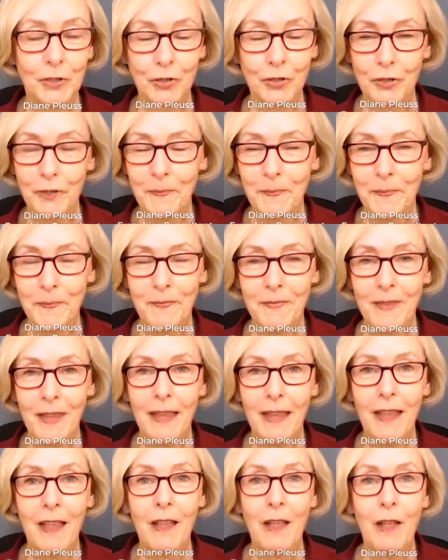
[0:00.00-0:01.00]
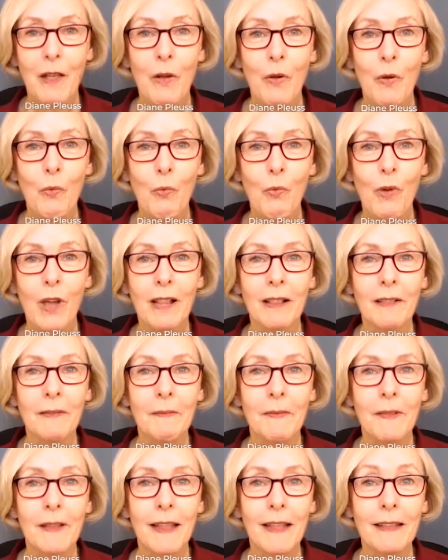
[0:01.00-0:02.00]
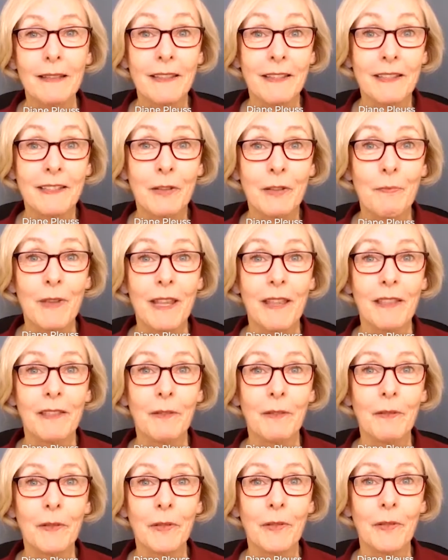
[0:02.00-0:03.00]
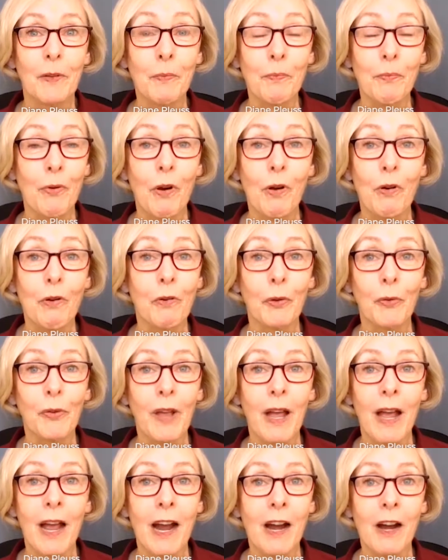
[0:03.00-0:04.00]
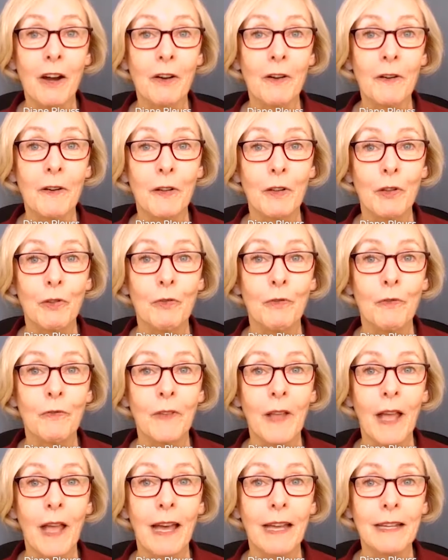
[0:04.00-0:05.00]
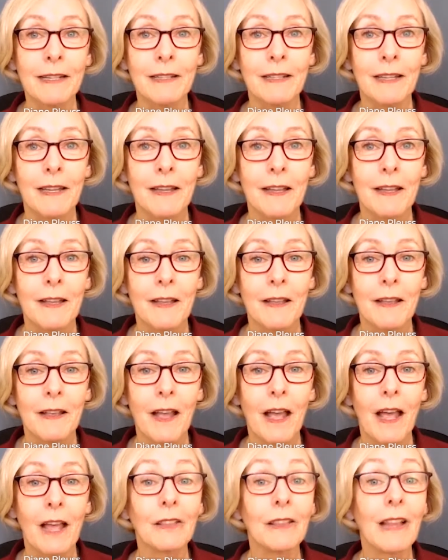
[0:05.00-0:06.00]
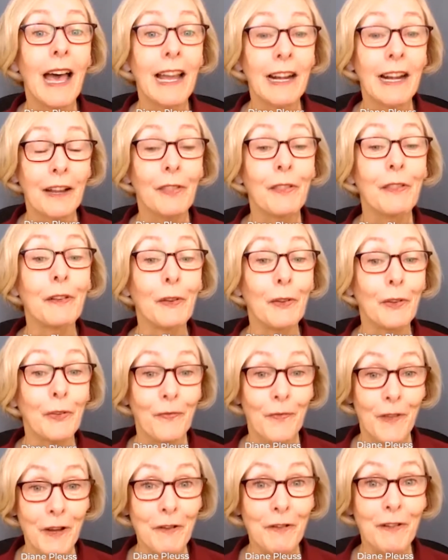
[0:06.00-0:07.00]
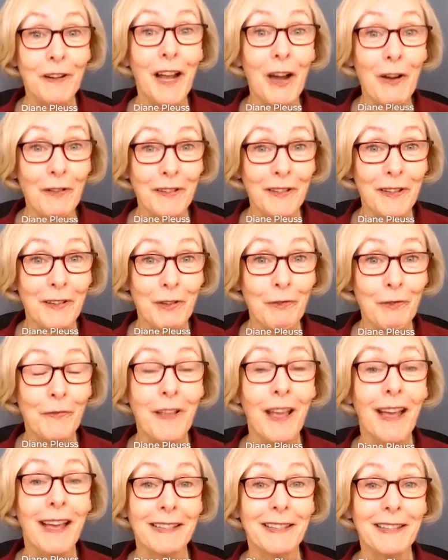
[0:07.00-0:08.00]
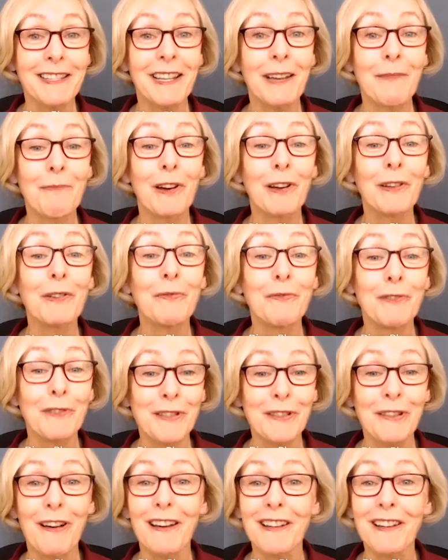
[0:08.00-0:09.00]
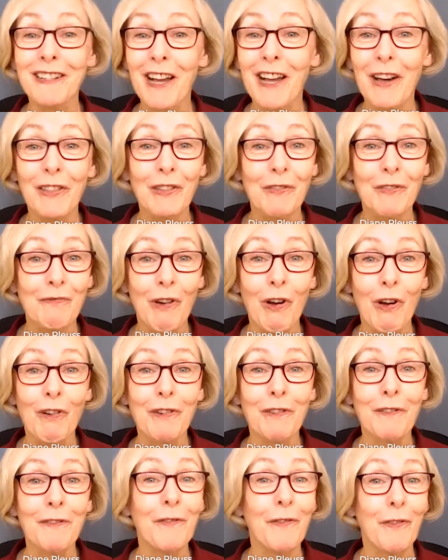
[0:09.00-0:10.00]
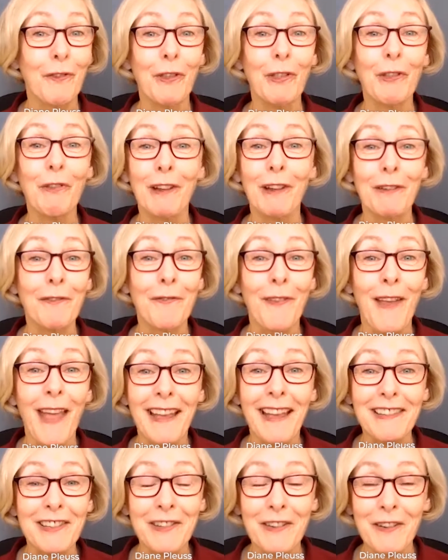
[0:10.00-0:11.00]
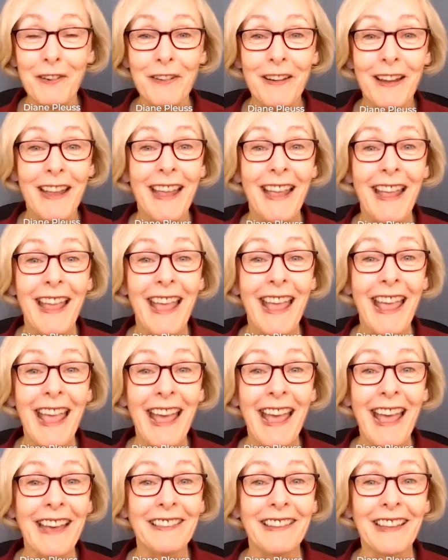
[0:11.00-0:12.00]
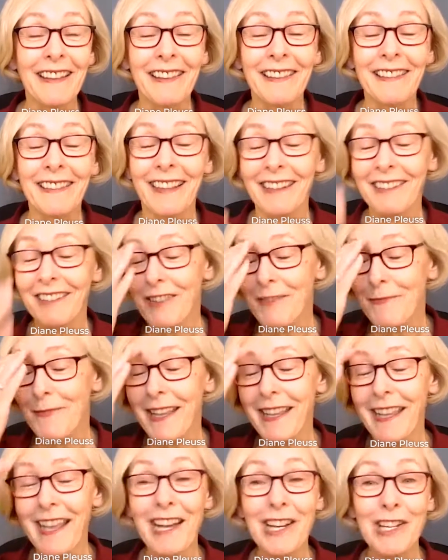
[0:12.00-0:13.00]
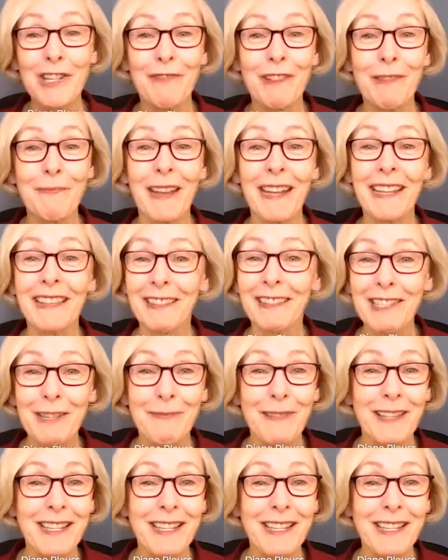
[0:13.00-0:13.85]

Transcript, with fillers: Sure. Well, to me, the, the pros are you've got a lot of things figured out. You've got someone who has gone down the road further right. and faster, and they said, Oh my gosh, we made this